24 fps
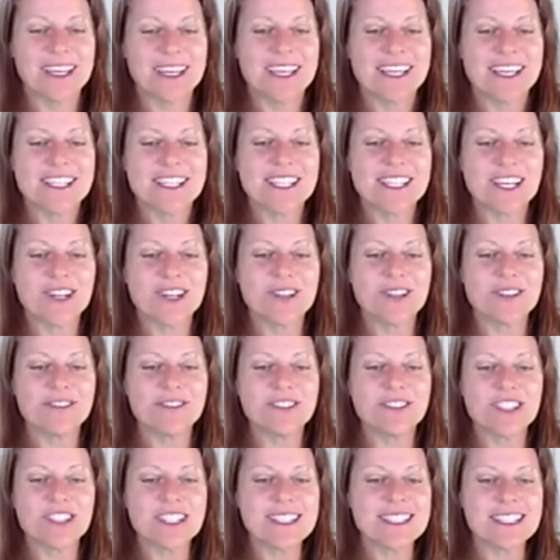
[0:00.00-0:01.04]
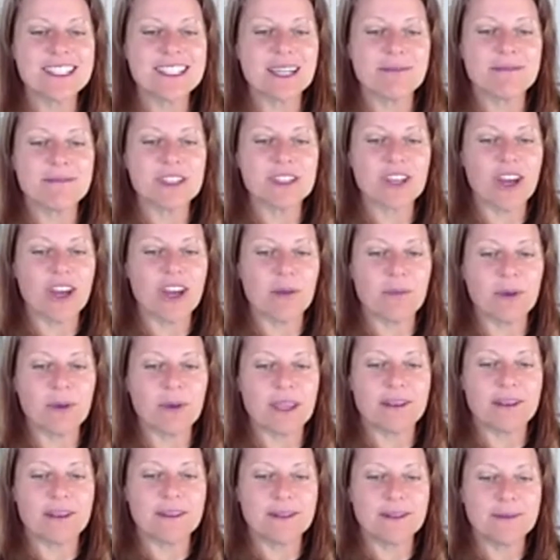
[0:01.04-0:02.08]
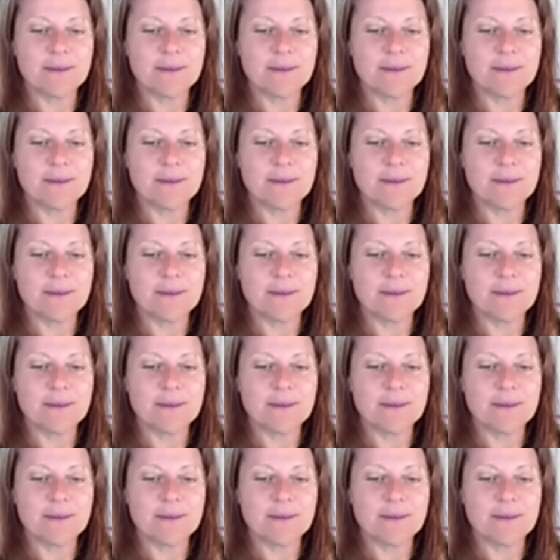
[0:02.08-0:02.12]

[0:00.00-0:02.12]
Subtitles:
So just type in